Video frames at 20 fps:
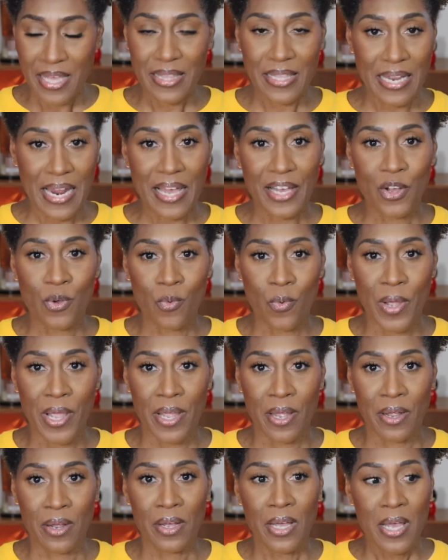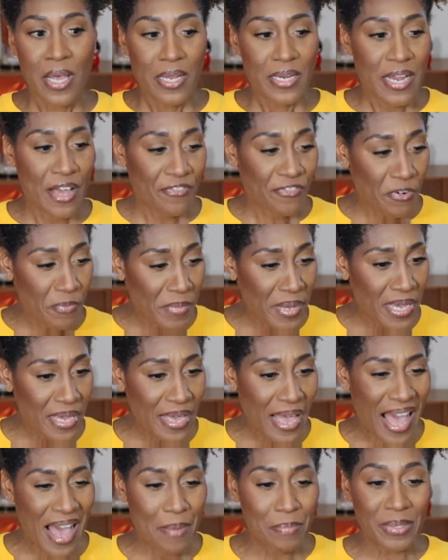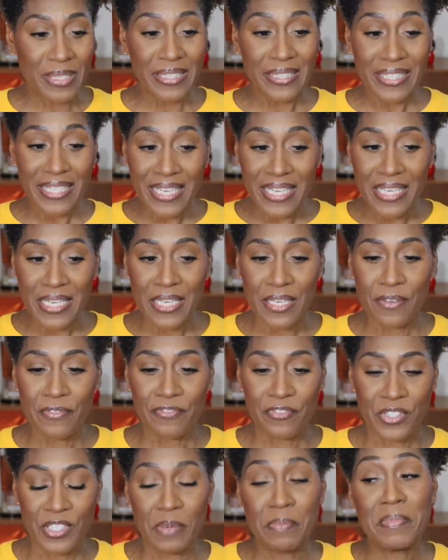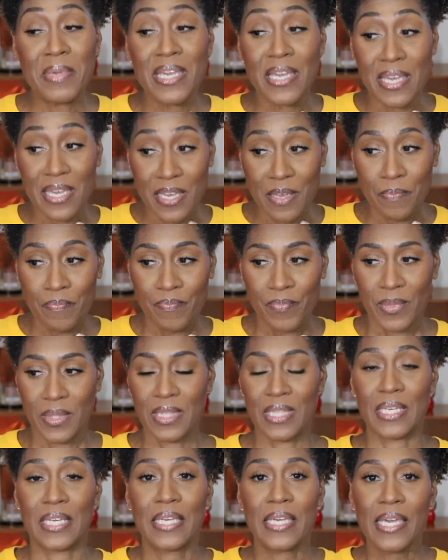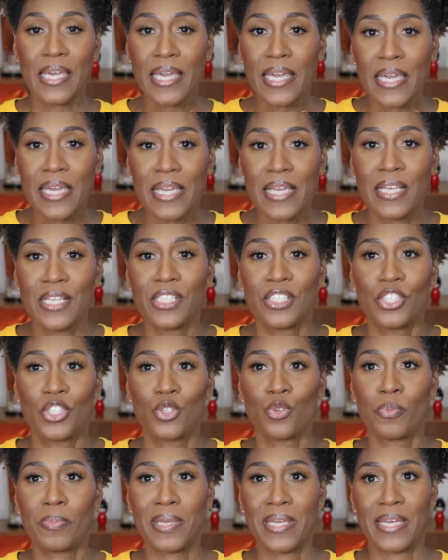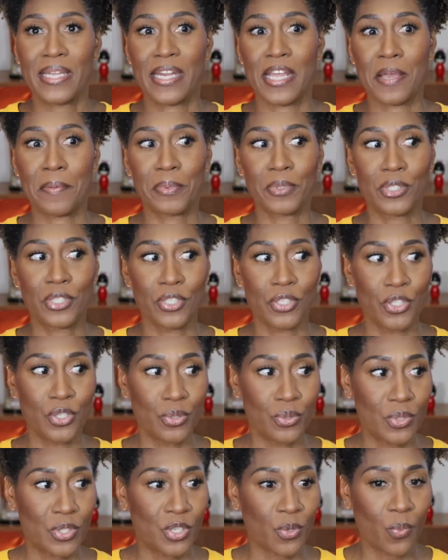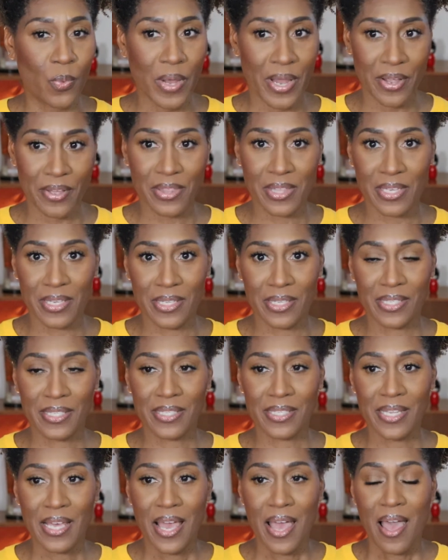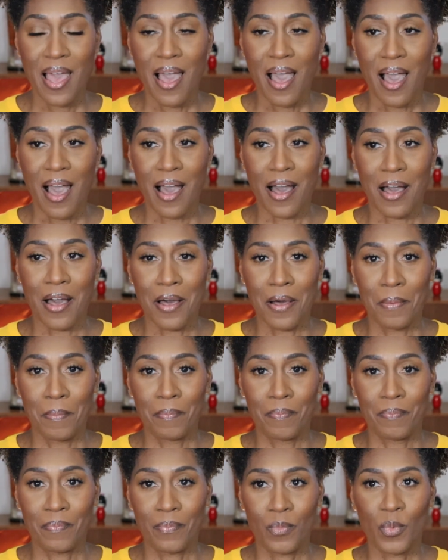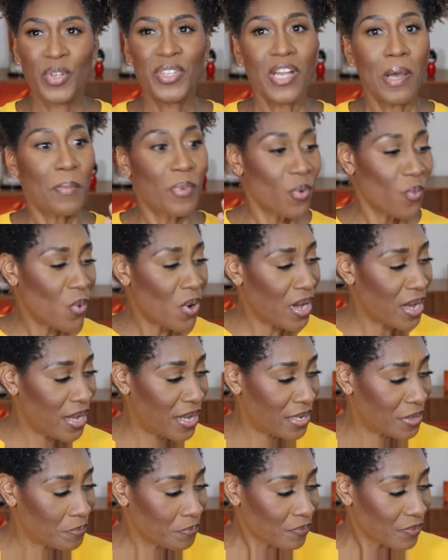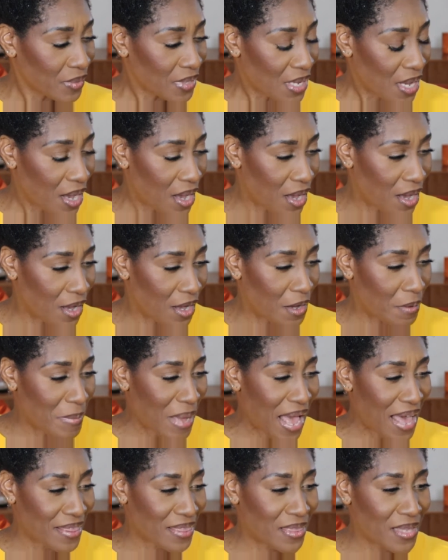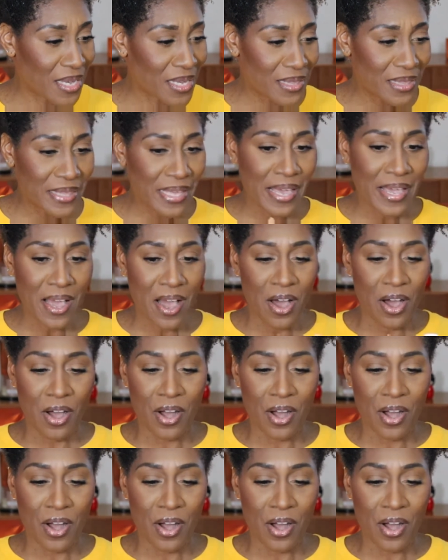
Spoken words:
that I could wear. Now for me, I believe, to me, the key to being able to wear this, well, number one, I think that